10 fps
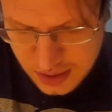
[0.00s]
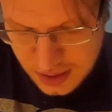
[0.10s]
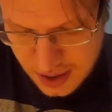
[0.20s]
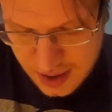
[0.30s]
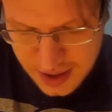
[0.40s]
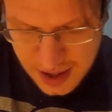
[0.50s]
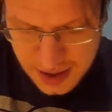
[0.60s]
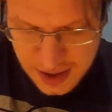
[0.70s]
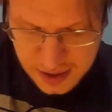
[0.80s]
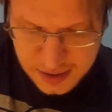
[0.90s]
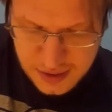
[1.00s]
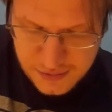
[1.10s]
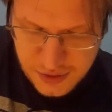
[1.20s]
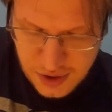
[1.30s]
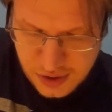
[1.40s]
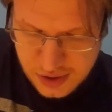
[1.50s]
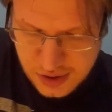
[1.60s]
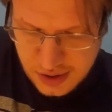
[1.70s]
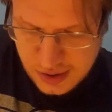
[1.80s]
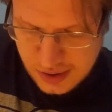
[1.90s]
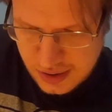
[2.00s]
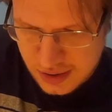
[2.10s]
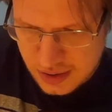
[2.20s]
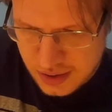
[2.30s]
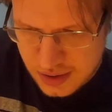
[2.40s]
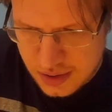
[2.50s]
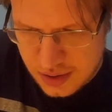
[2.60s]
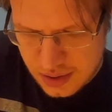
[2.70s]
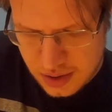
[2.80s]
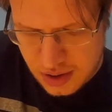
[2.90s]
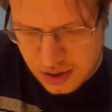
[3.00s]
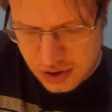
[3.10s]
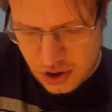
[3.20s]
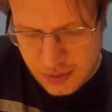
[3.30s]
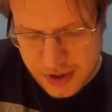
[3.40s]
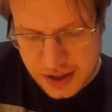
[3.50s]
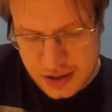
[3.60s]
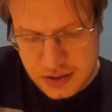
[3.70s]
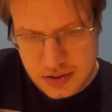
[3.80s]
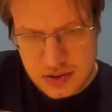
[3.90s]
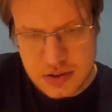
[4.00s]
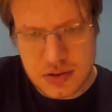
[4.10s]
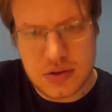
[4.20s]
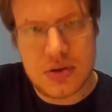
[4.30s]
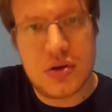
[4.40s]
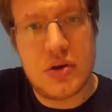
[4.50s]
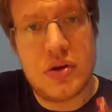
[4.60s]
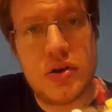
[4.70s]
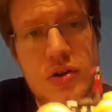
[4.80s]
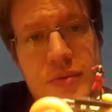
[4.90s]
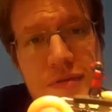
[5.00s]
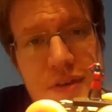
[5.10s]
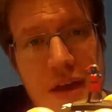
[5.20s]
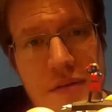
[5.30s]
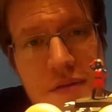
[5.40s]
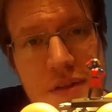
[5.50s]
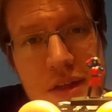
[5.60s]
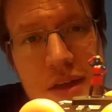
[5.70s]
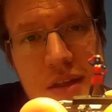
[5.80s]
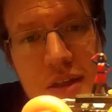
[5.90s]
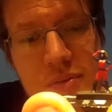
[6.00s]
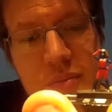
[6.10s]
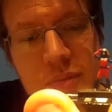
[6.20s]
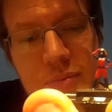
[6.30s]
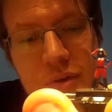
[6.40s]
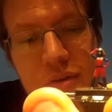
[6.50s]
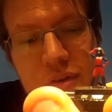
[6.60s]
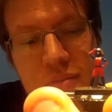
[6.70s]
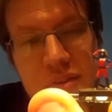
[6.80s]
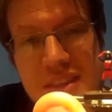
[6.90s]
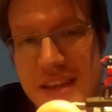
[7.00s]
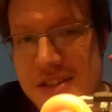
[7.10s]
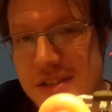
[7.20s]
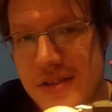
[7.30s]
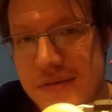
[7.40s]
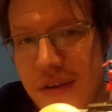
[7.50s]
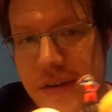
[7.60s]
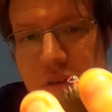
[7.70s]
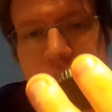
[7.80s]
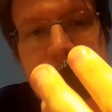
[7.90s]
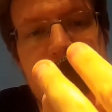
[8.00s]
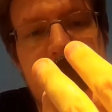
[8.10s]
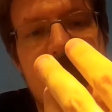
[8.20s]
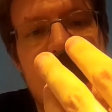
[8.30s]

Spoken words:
And then next I've got Atomica. You'd be forgiven for thinking this one was broken, but it's actually just very, very tiny.